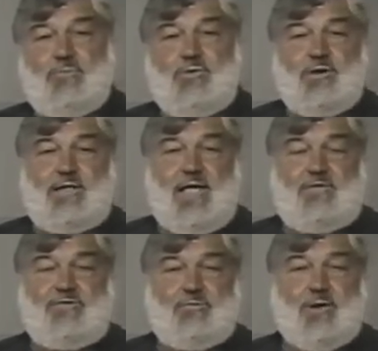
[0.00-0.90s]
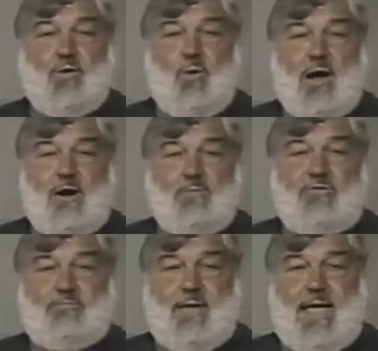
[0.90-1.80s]
and communicates the
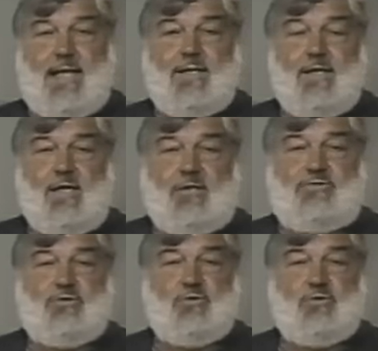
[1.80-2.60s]
requirements back